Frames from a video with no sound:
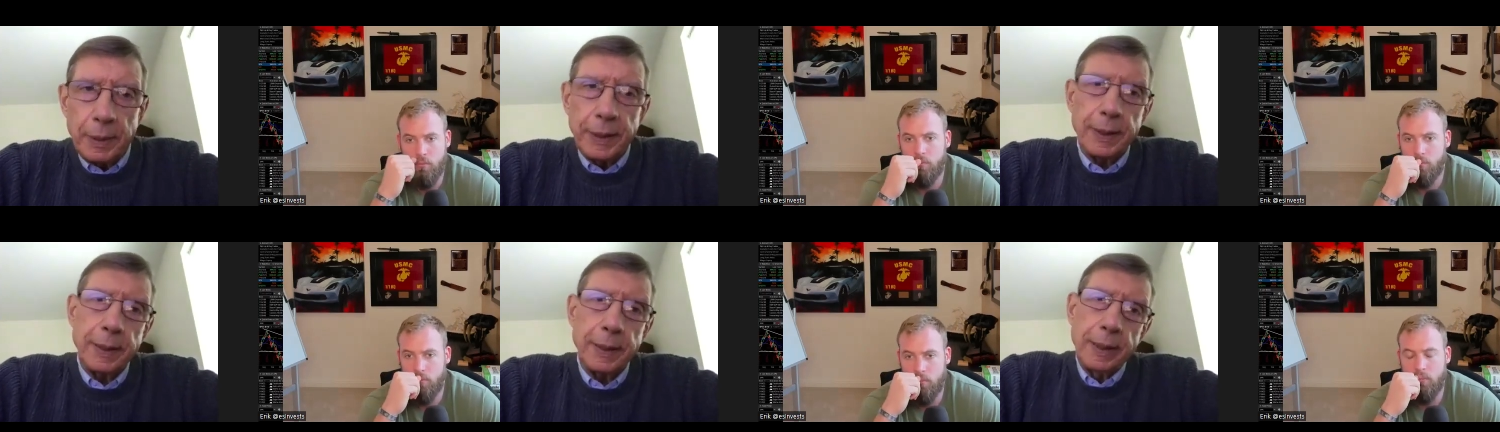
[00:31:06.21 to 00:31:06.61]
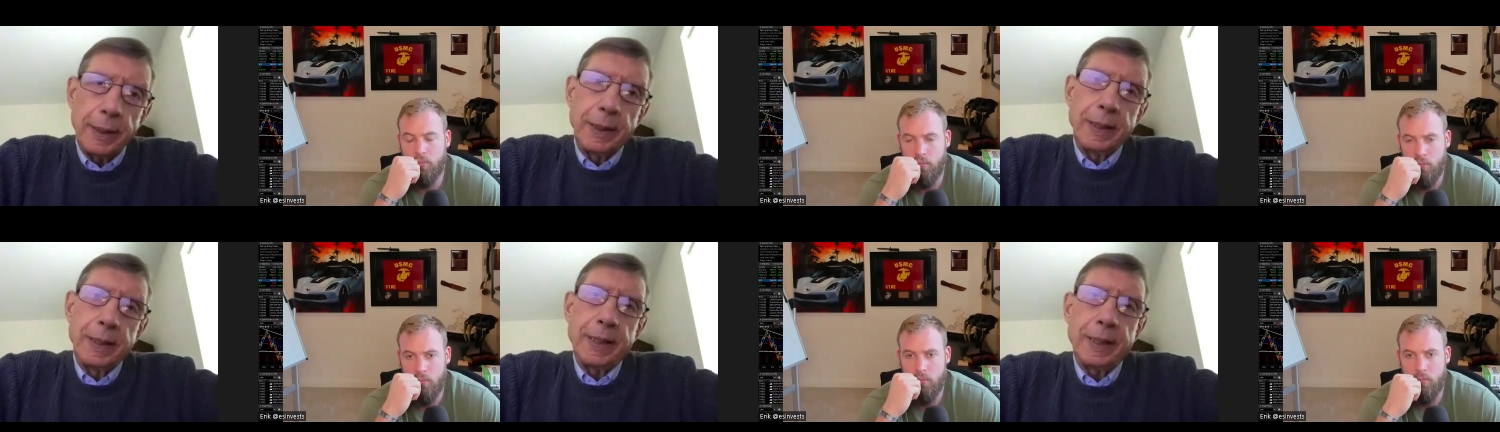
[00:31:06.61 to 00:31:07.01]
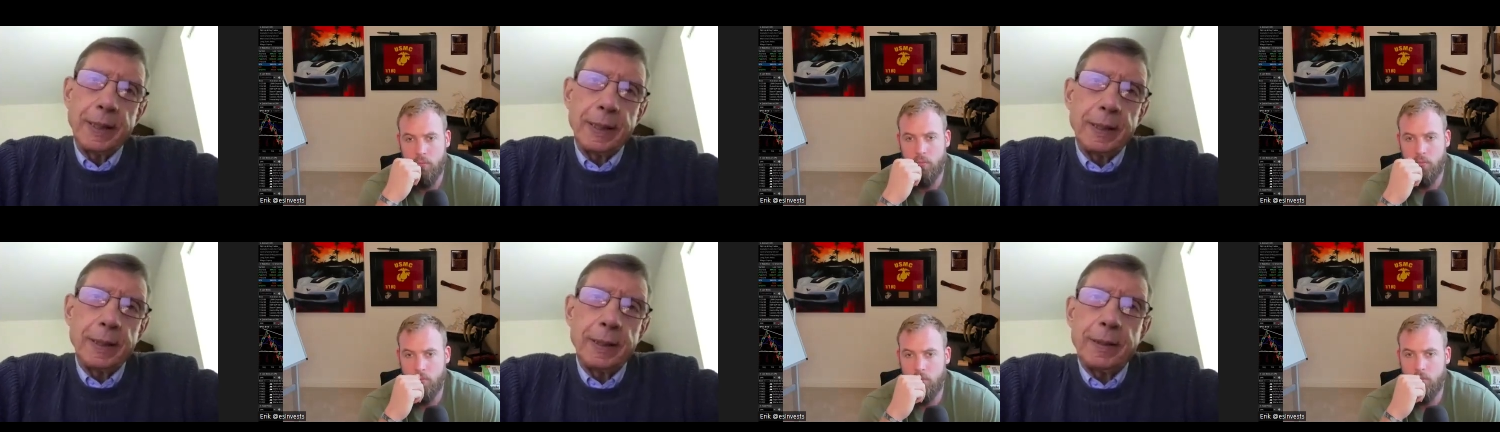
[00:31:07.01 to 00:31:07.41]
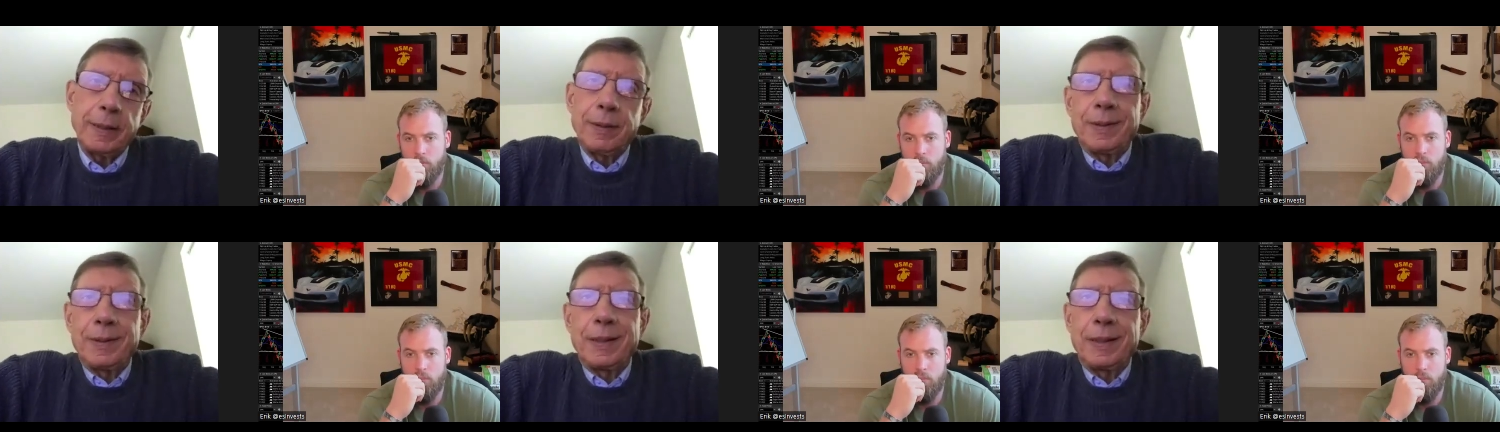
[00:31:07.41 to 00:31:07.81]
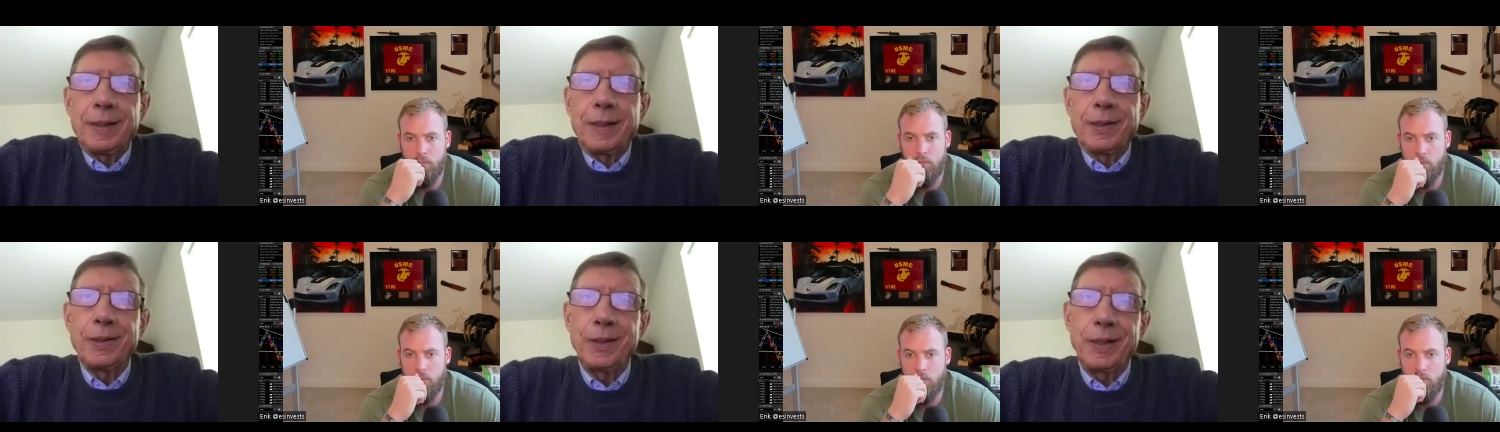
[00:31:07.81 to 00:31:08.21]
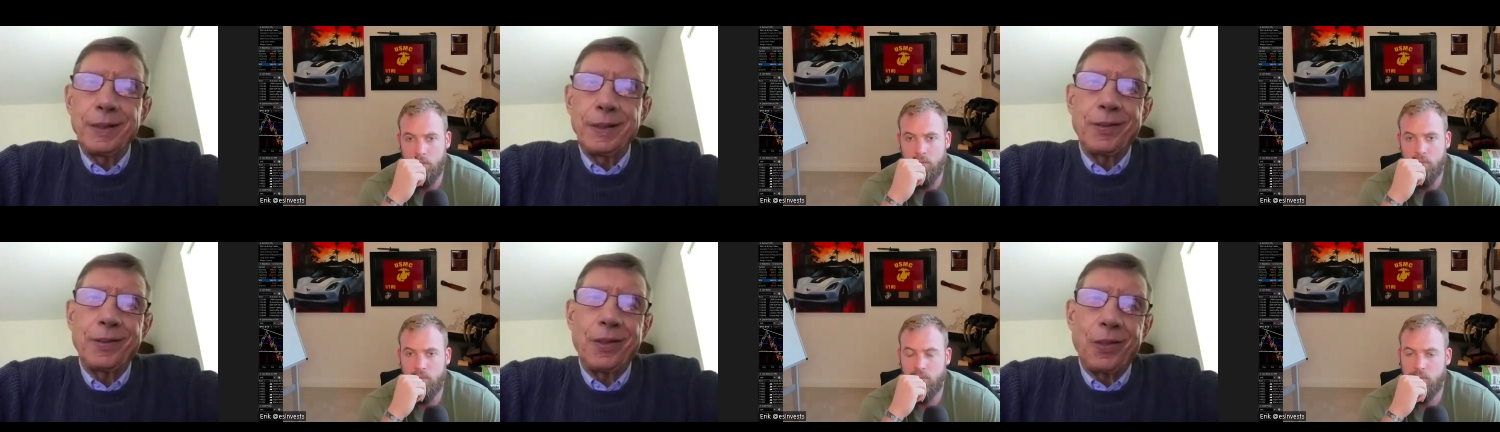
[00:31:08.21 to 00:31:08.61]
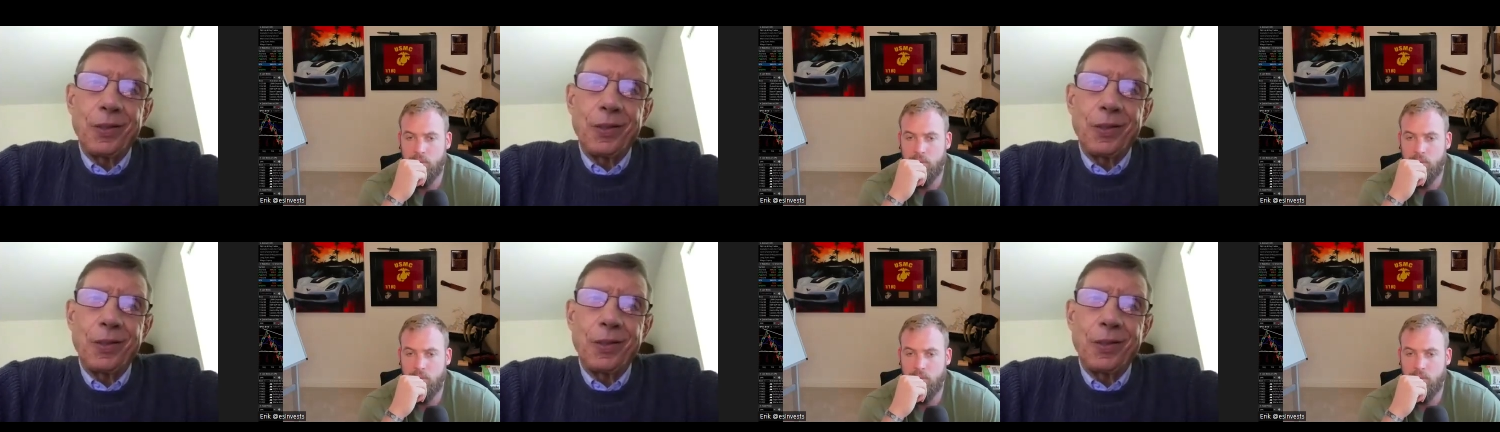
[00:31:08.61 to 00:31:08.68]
Speaker 1: He he you know he